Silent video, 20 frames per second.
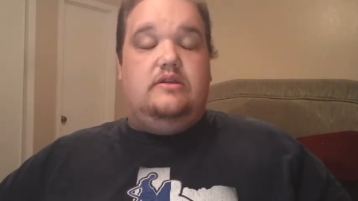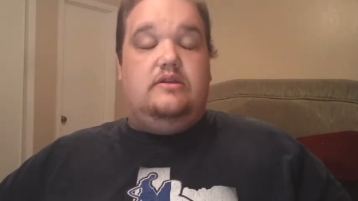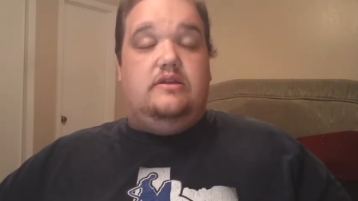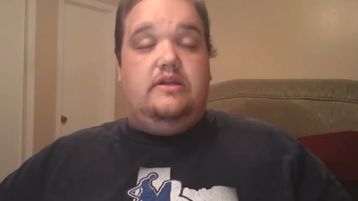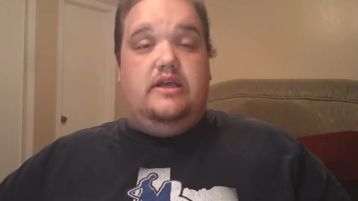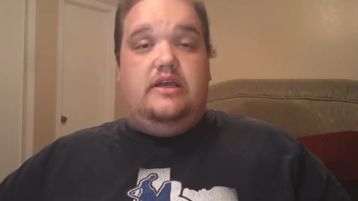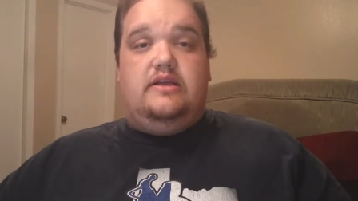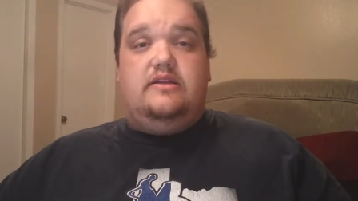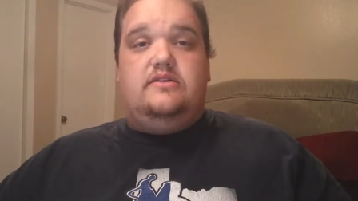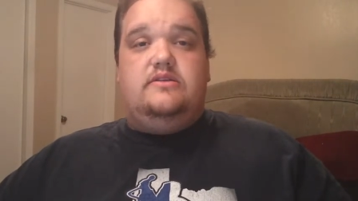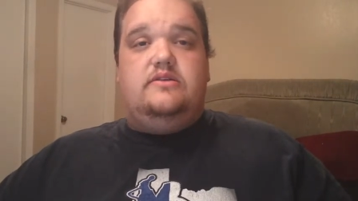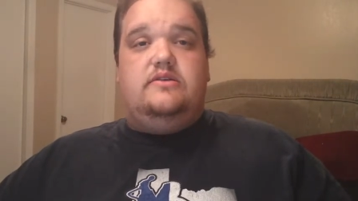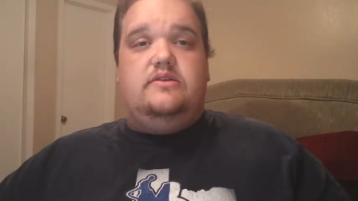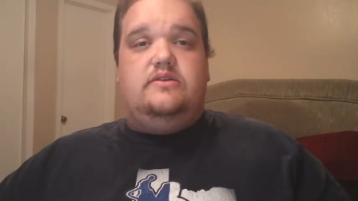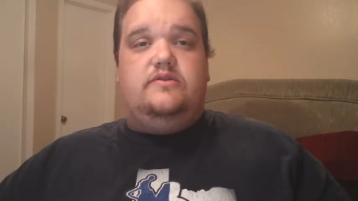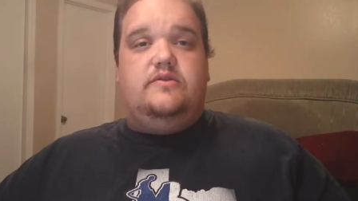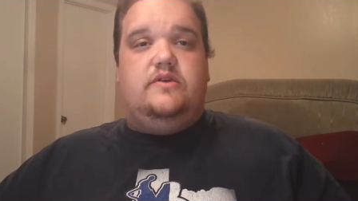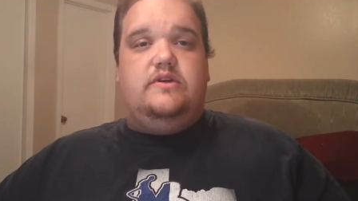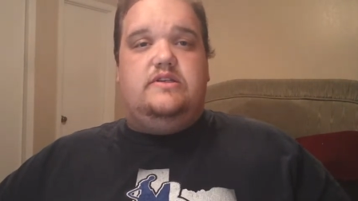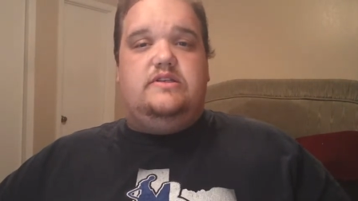The answer
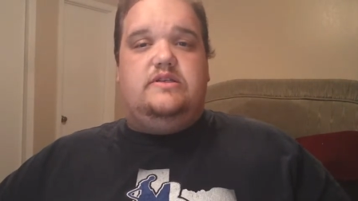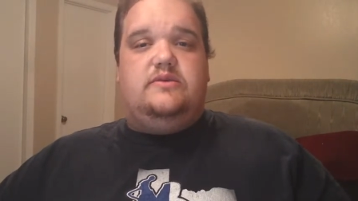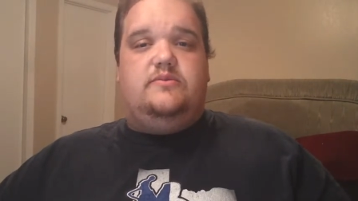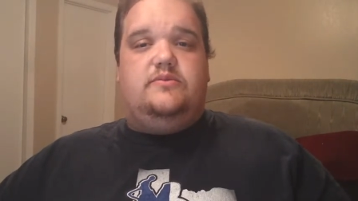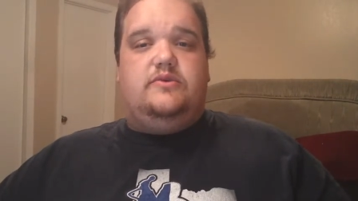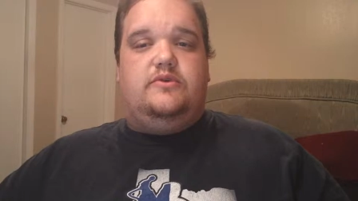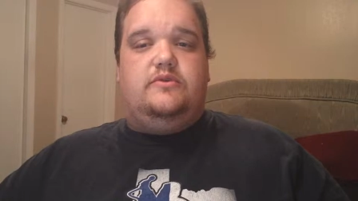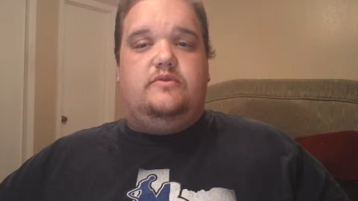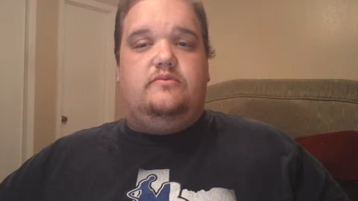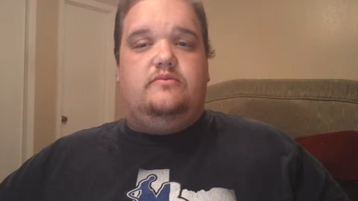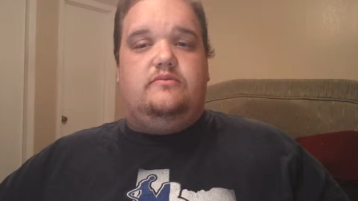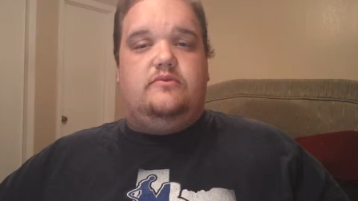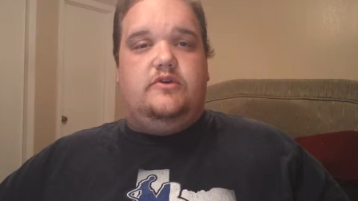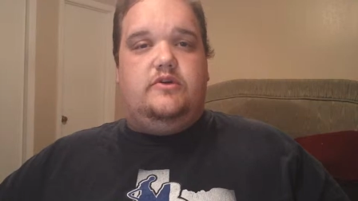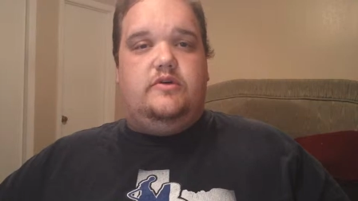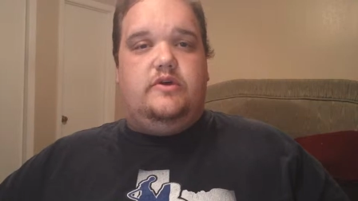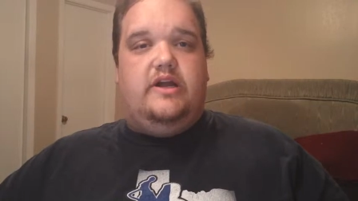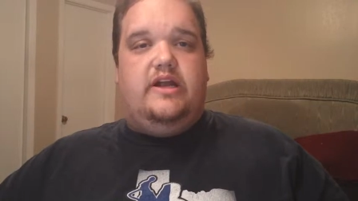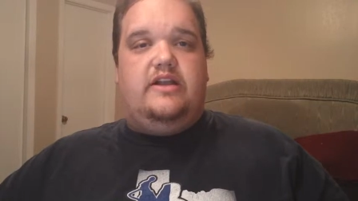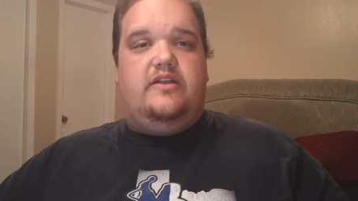is very simple
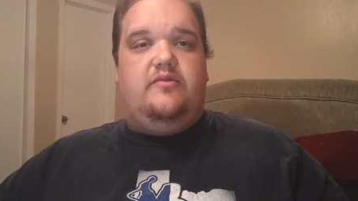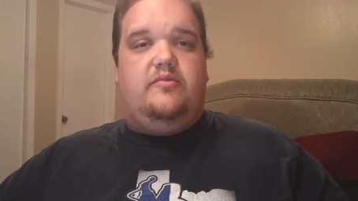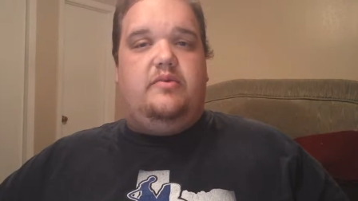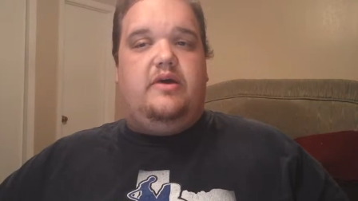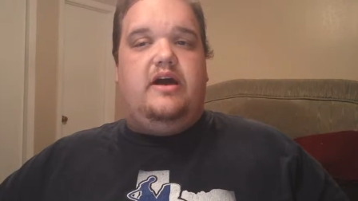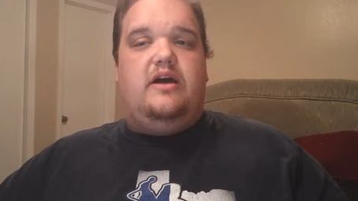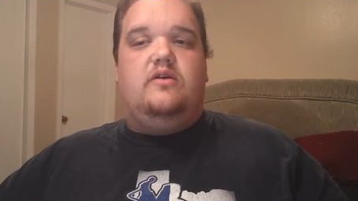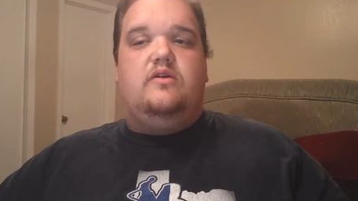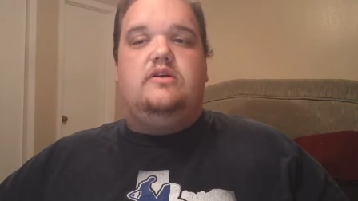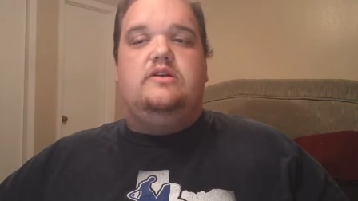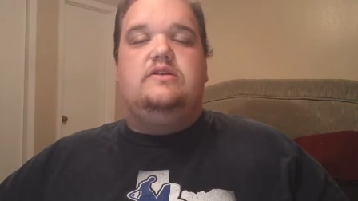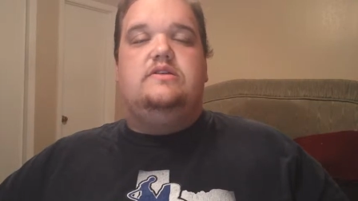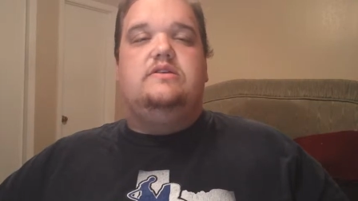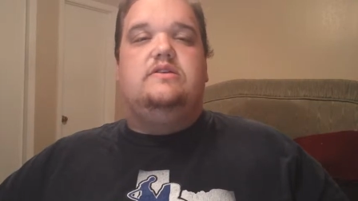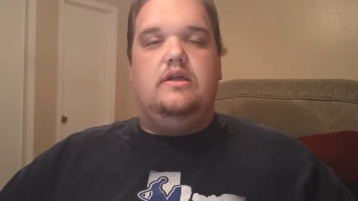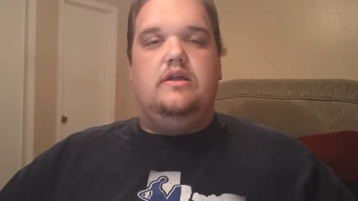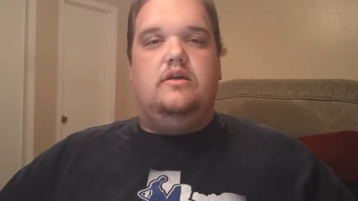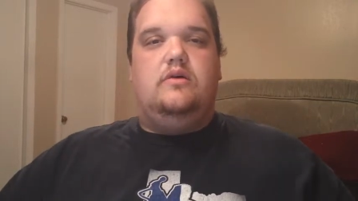creative powers.